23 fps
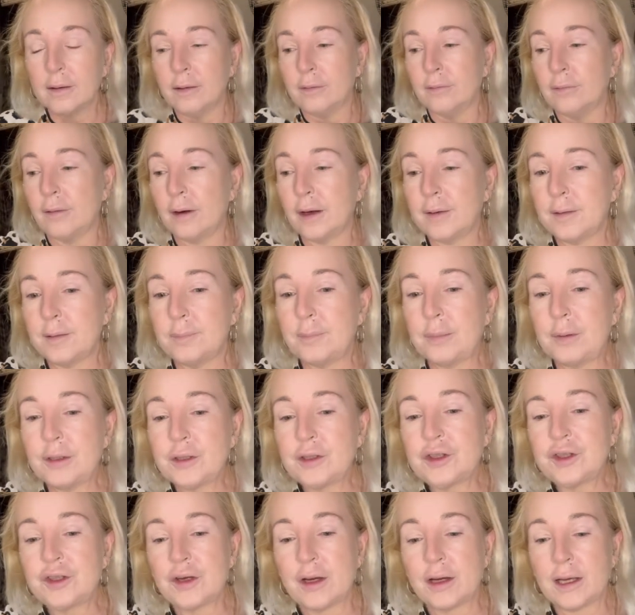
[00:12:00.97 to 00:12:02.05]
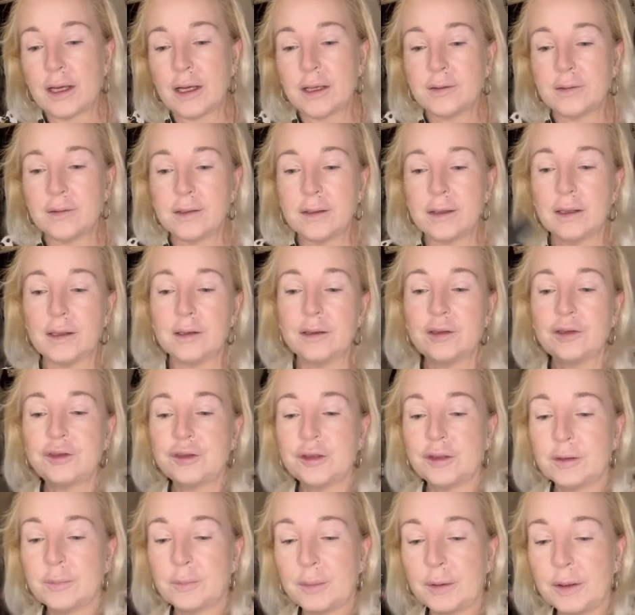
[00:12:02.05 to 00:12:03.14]
Right, the blusher and the
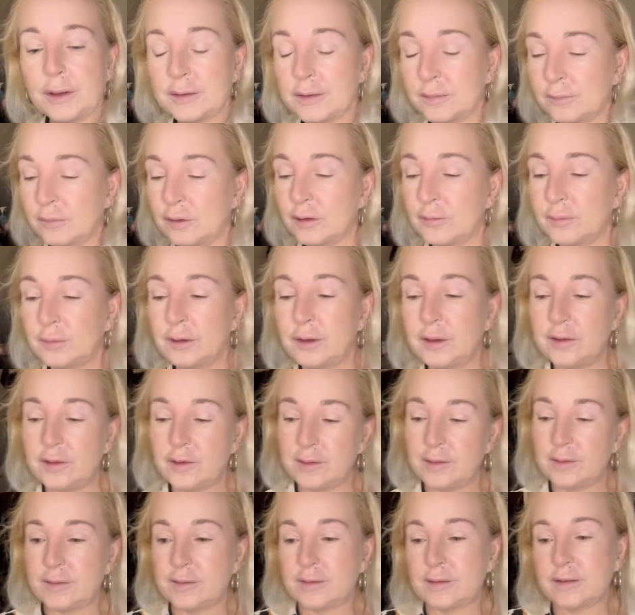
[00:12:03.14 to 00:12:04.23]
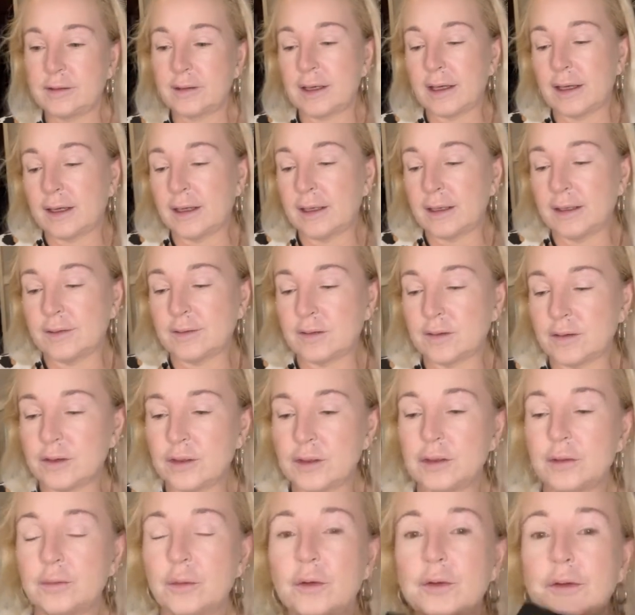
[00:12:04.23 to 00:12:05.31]
eyeshadow pad I'm going to be using today is a
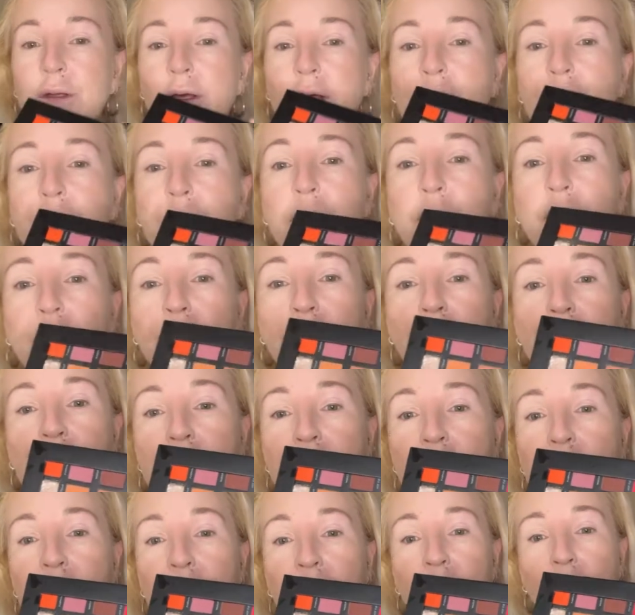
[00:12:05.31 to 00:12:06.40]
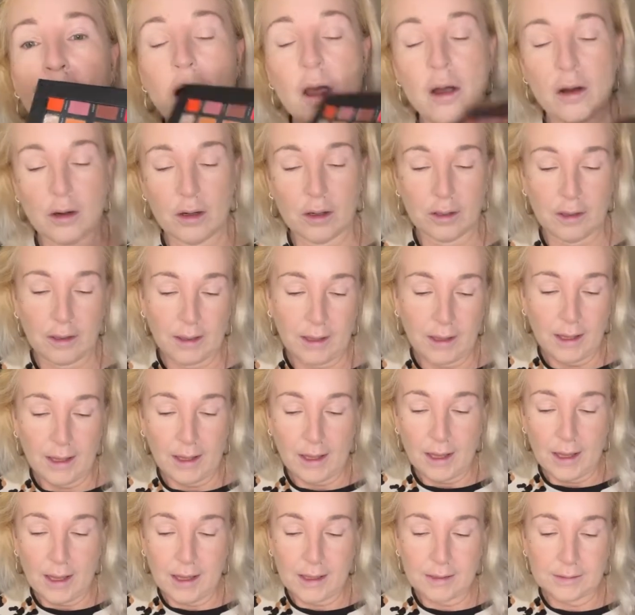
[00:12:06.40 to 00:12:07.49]
new one that I bought. It's the Laroc,
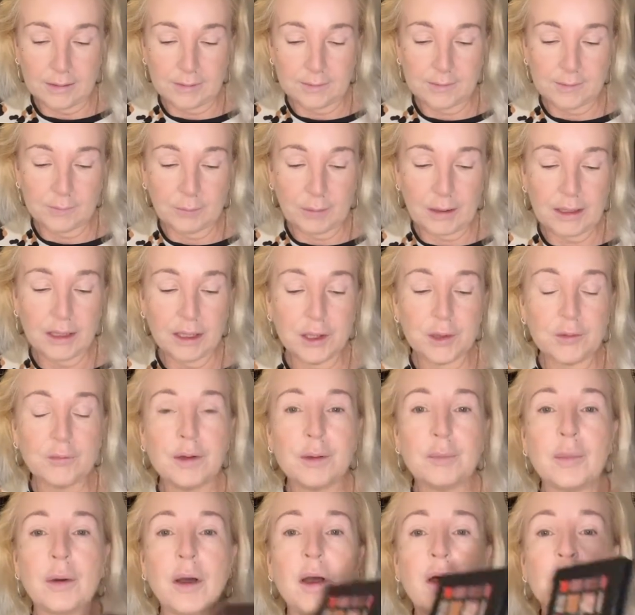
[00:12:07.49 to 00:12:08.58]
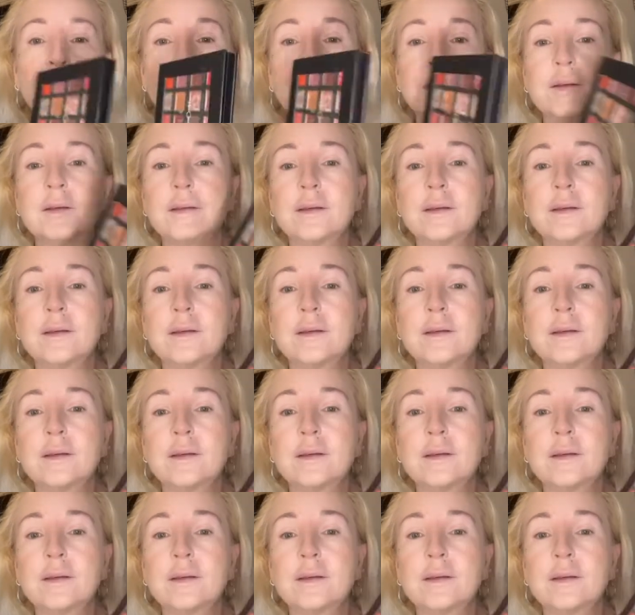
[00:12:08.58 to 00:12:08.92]
and it's the bakery box.